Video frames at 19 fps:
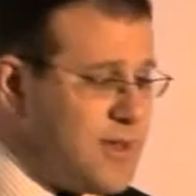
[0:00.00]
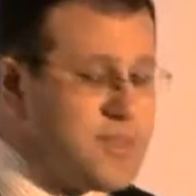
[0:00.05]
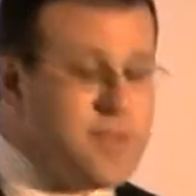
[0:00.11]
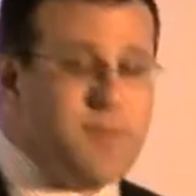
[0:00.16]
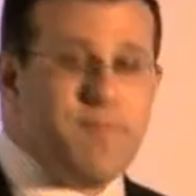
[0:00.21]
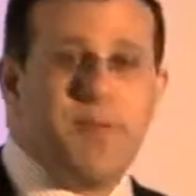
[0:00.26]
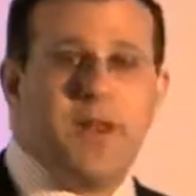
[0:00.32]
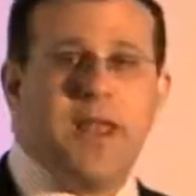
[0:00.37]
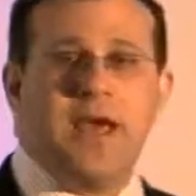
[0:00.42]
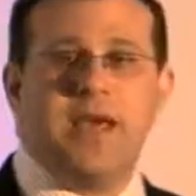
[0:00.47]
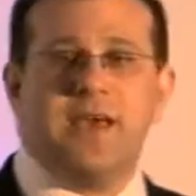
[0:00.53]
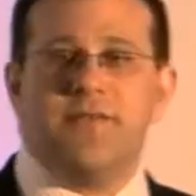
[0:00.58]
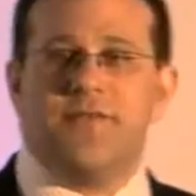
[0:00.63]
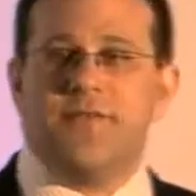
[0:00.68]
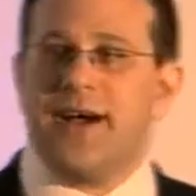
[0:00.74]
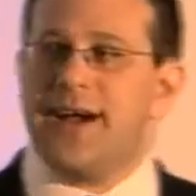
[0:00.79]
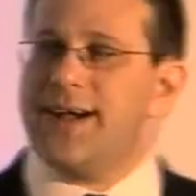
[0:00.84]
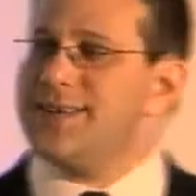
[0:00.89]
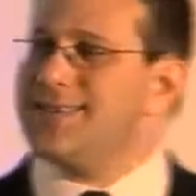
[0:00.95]
it the play
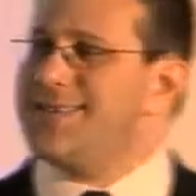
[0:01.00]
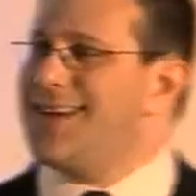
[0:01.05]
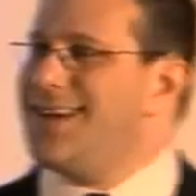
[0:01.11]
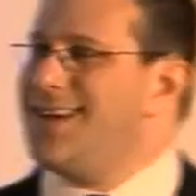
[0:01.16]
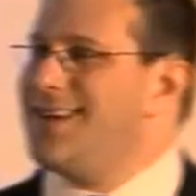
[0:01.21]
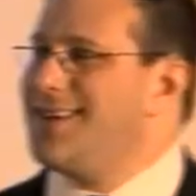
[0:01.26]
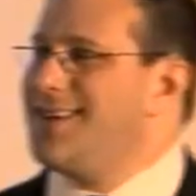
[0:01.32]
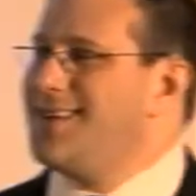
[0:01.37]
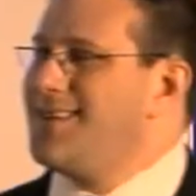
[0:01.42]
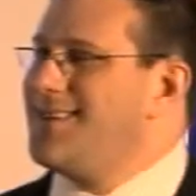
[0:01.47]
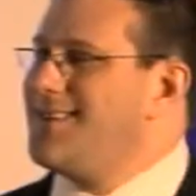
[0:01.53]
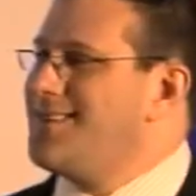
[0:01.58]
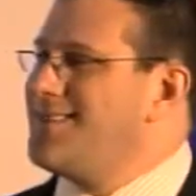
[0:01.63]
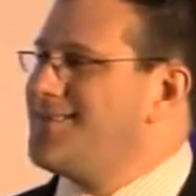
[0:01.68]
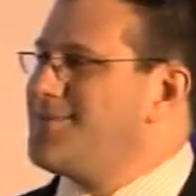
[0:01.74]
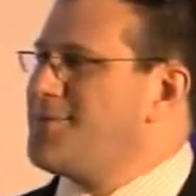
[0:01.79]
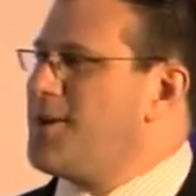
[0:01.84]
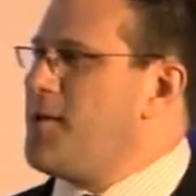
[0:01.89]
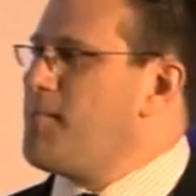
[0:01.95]
factor.
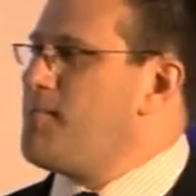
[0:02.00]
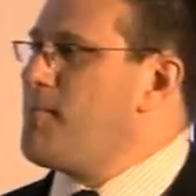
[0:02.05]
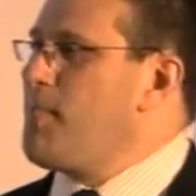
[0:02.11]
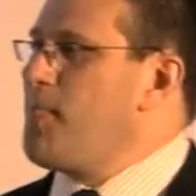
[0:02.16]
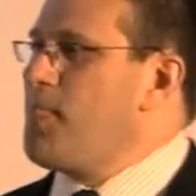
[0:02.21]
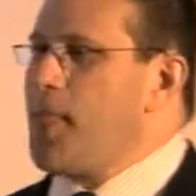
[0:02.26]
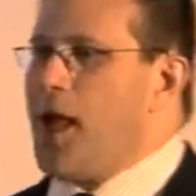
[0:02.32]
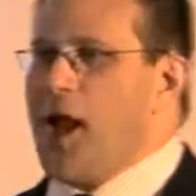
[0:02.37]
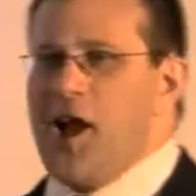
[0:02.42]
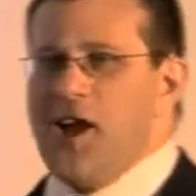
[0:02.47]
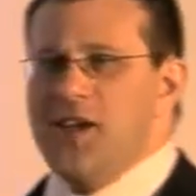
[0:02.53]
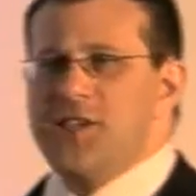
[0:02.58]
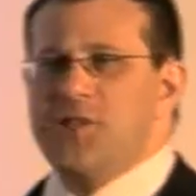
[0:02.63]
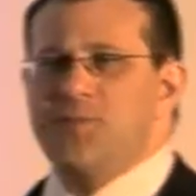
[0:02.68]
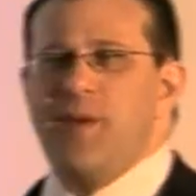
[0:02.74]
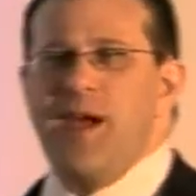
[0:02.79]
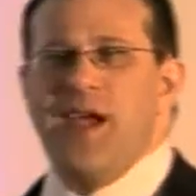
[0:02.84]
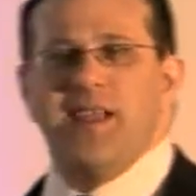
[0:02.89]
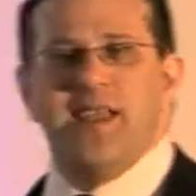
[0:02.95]
Right? I
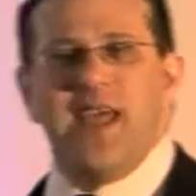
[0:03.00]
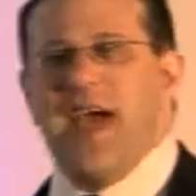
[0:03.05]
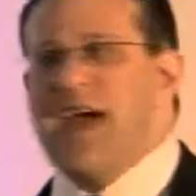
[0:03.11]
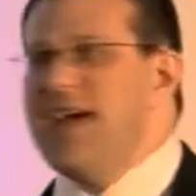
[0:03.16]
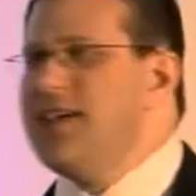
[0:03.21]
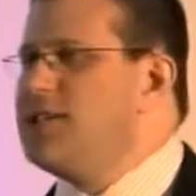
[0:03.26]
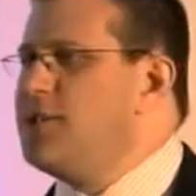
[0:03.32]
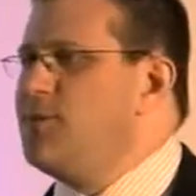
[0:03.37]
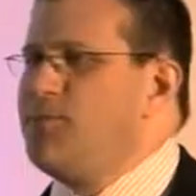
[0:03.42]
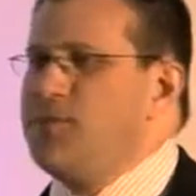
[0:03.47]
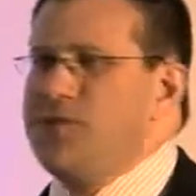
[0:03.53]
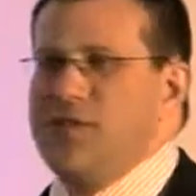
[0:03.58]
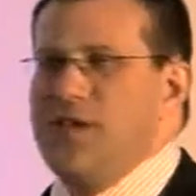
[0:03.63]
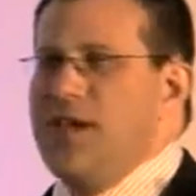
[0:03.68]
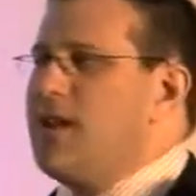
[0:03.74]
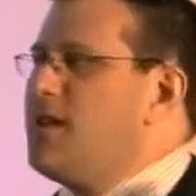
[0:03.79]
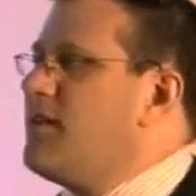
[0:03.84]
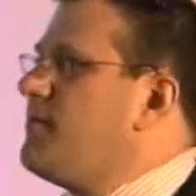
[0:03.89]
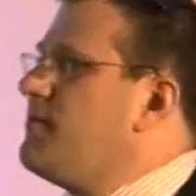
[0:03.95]
spend
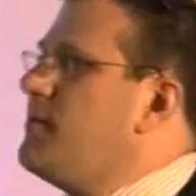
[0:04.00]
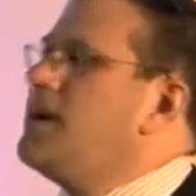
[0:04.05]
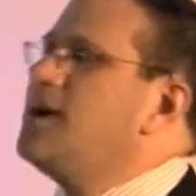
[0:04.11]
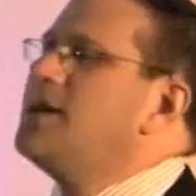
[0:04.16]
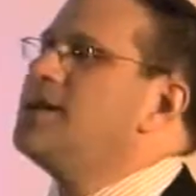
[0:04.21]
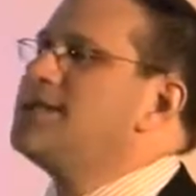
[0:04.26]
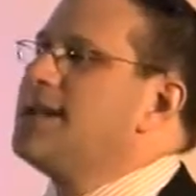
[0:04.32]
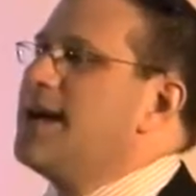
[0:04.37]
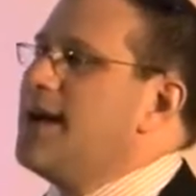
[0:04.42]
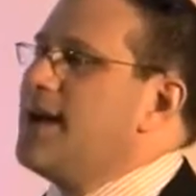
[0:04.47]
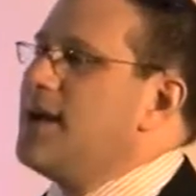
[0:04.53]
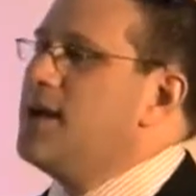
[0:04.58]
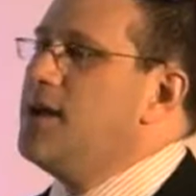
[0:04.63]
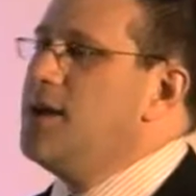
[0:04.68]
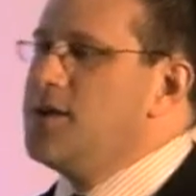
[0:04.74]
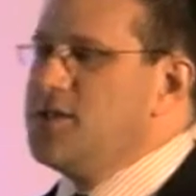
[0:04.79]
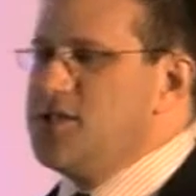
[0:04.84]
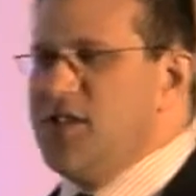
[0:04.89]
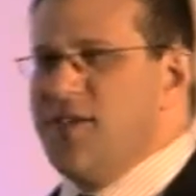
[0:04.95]
80% of my day
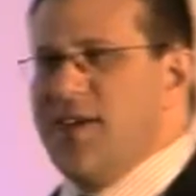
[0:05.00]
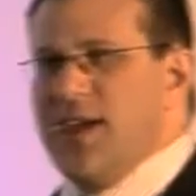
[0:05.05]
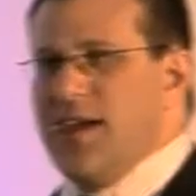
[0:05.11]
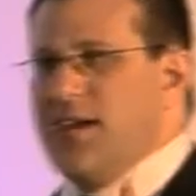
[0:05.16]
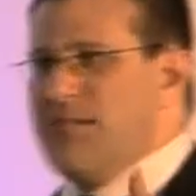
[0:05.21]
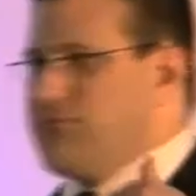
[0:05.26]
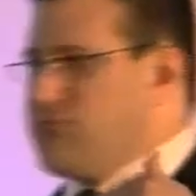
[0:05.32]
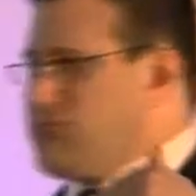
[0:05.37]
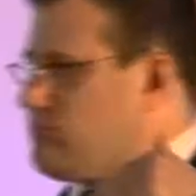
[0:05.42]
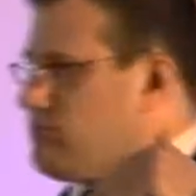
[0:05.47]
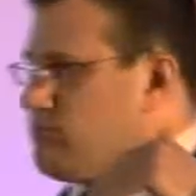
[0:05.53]
doing